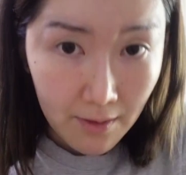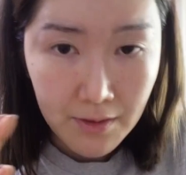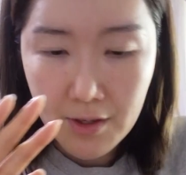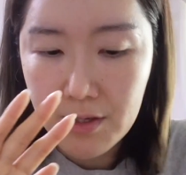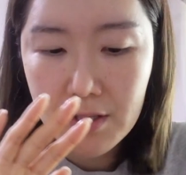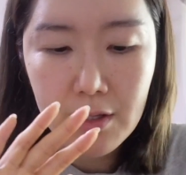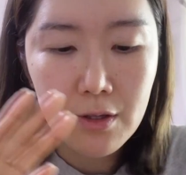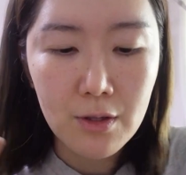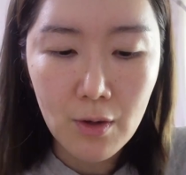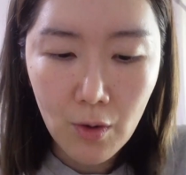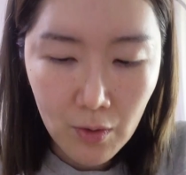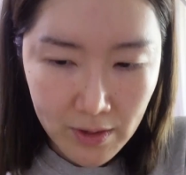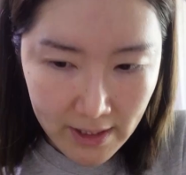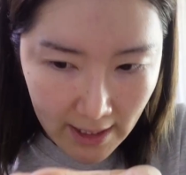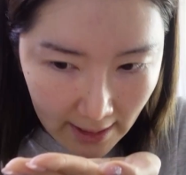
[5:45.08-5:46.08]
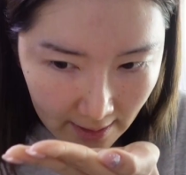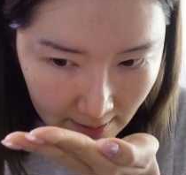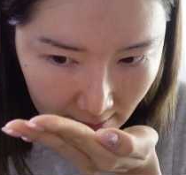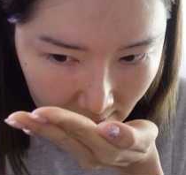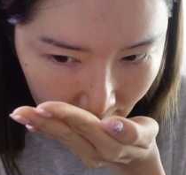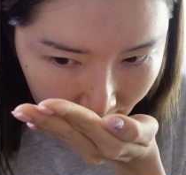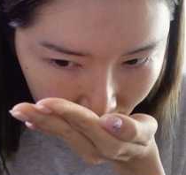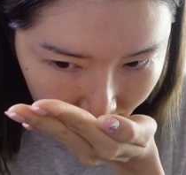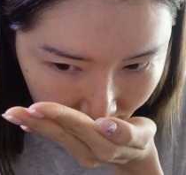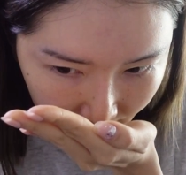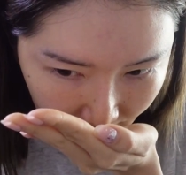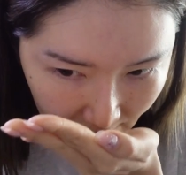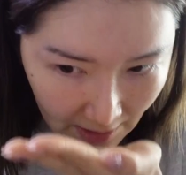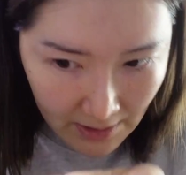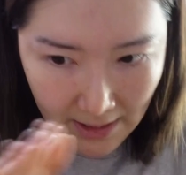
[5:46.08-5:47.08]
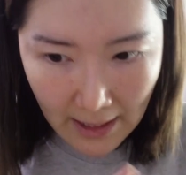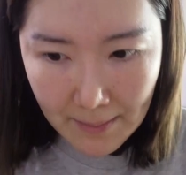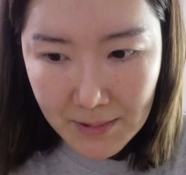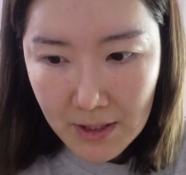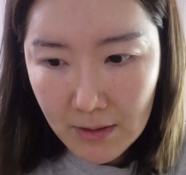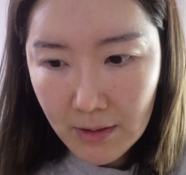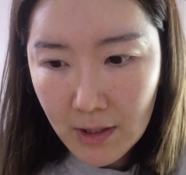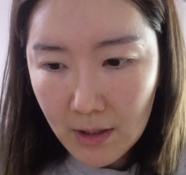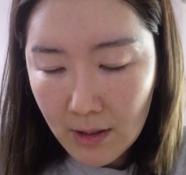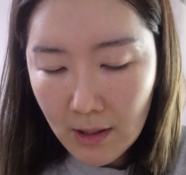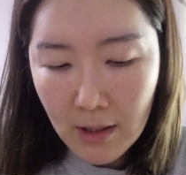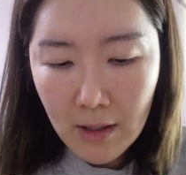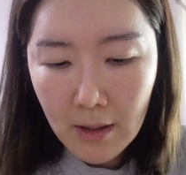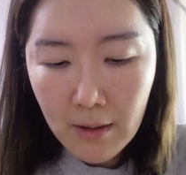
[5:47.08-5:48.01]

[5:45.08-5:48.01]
There's no scent. There's absolutely